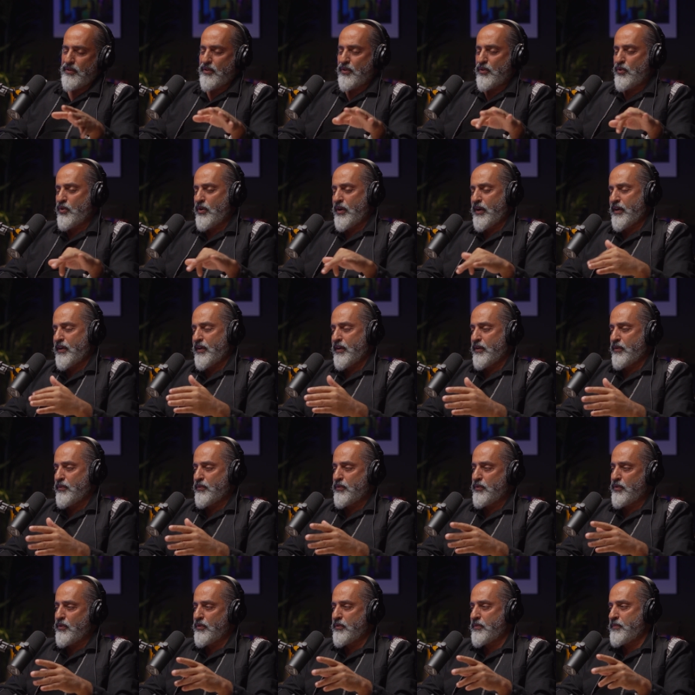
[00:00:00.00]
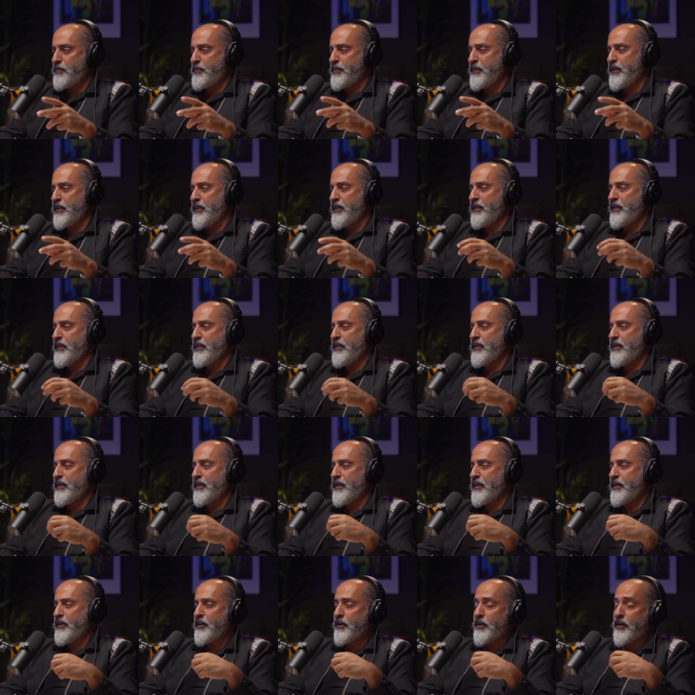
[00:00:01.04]
go around don't be
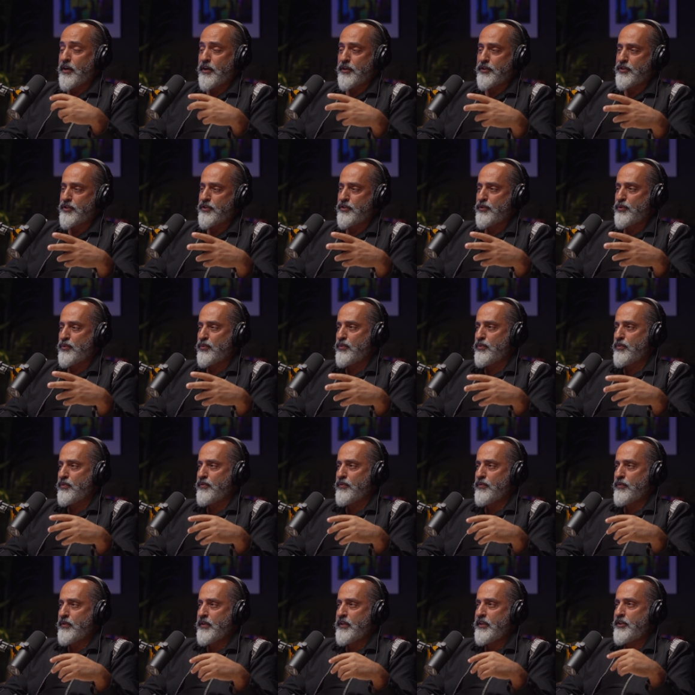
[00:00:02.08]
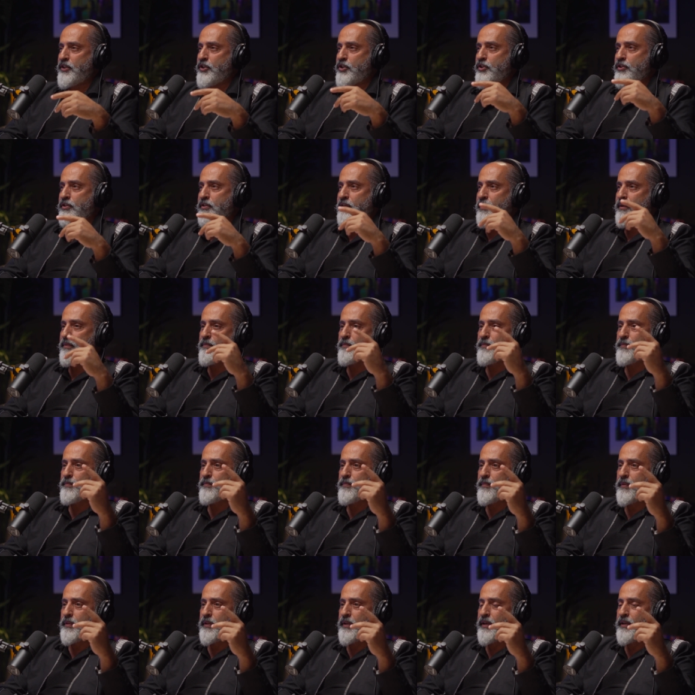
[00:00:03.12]
in a rush to reach some
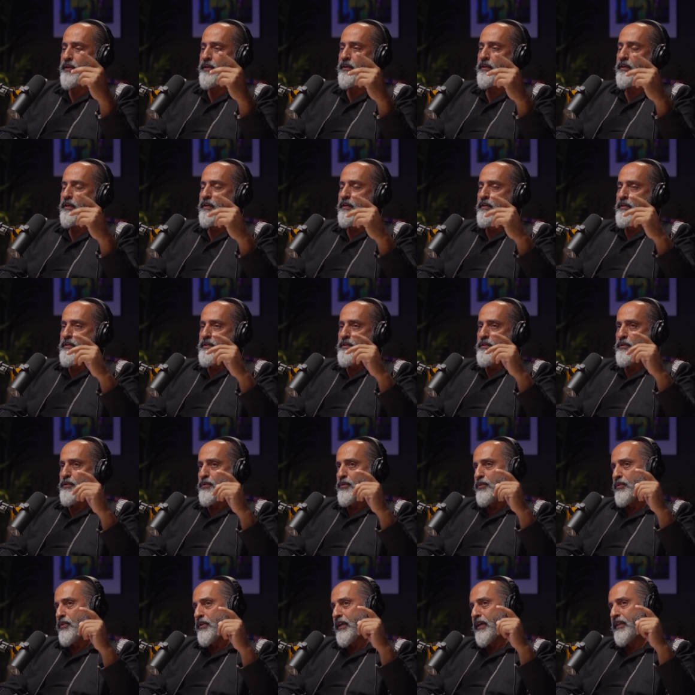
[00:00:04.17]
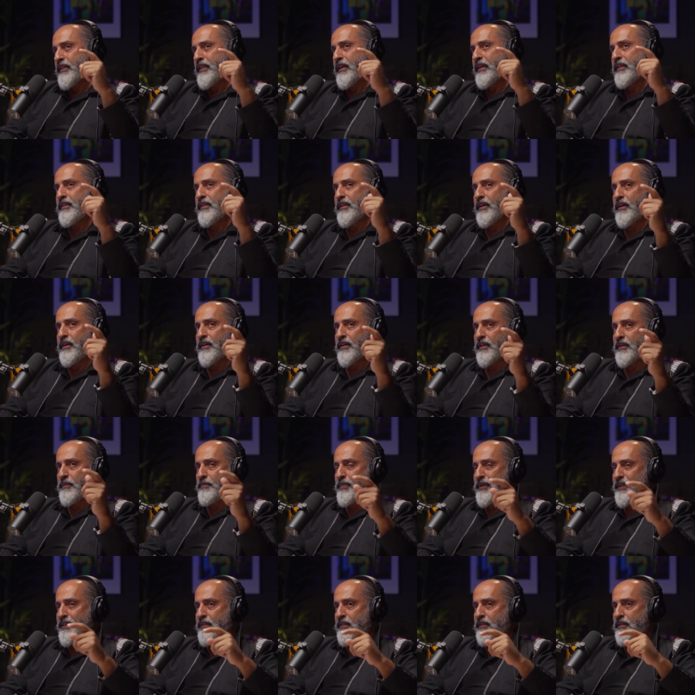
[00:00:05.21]
yani, to get a target
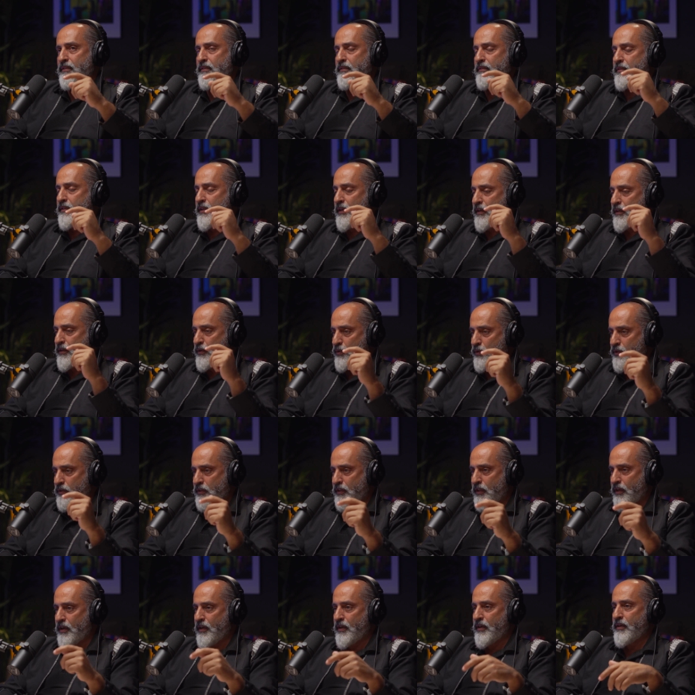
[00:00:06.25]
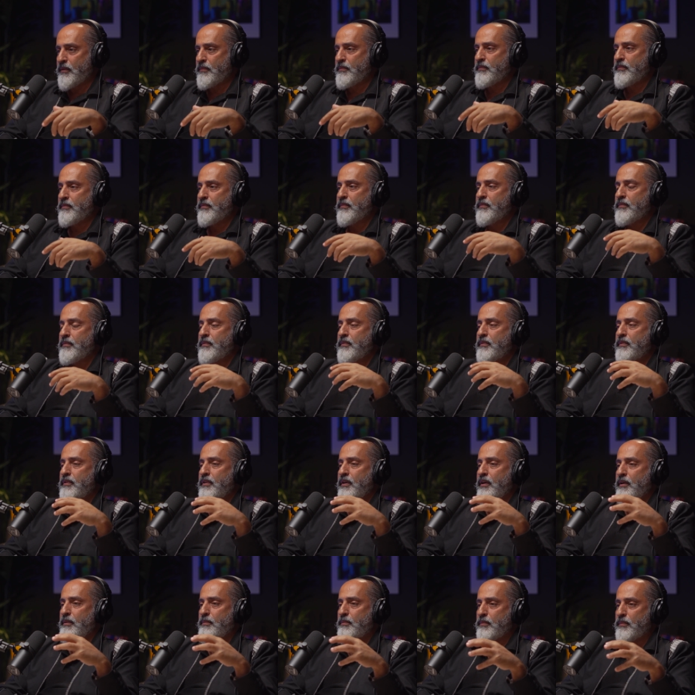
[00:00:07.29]
but take your time
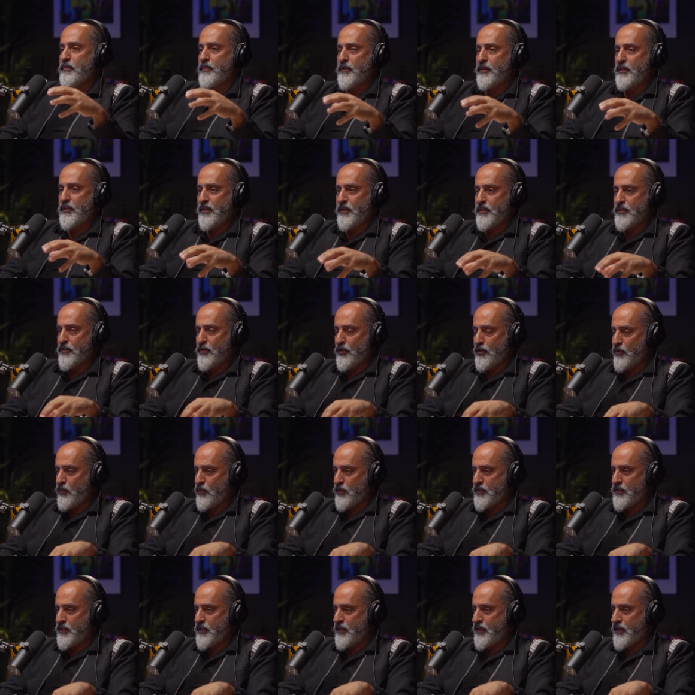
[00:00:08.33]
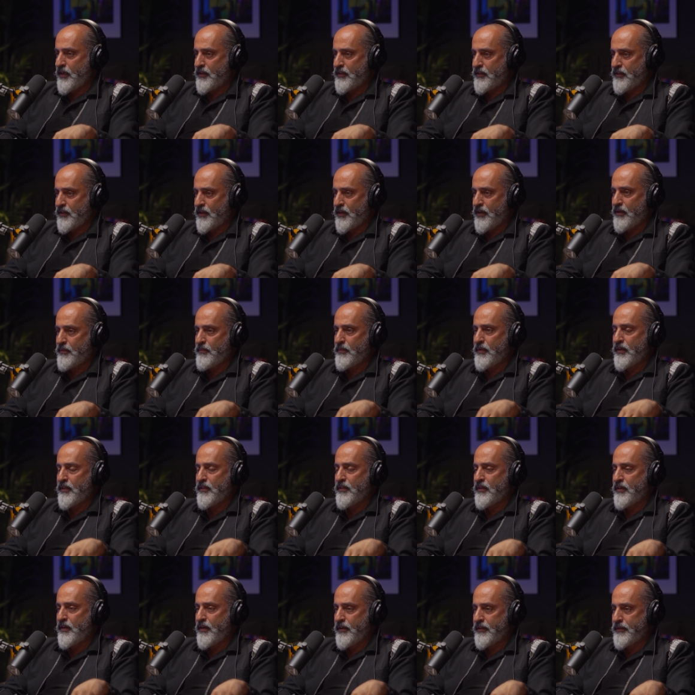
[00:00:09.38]
time there is always the right time and
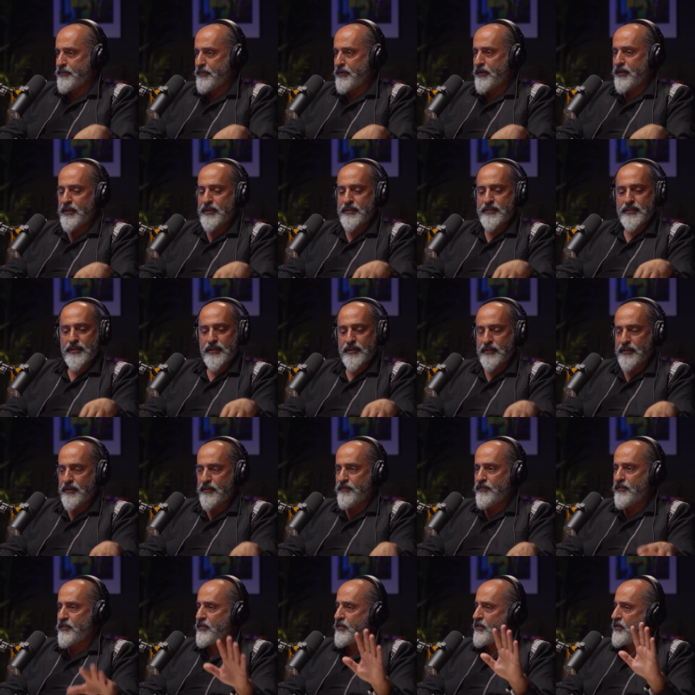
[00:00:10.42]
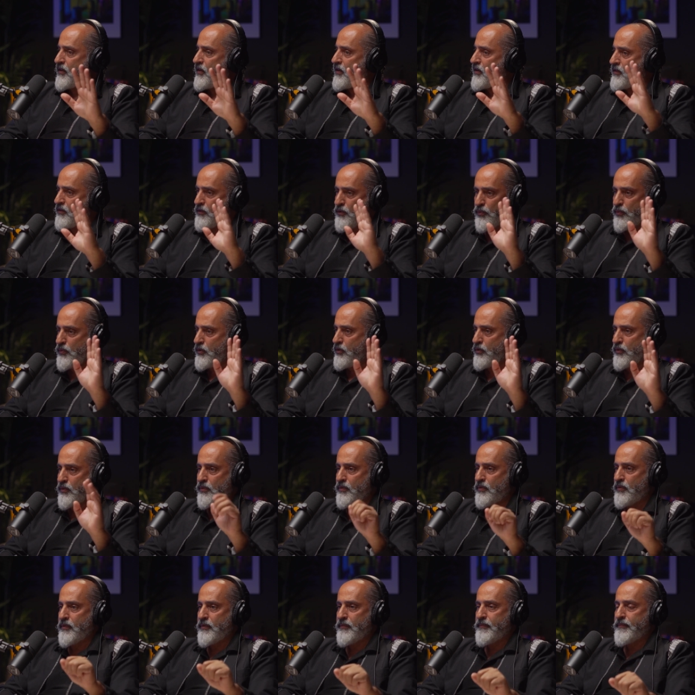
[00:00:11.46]
the right place and everything and you will know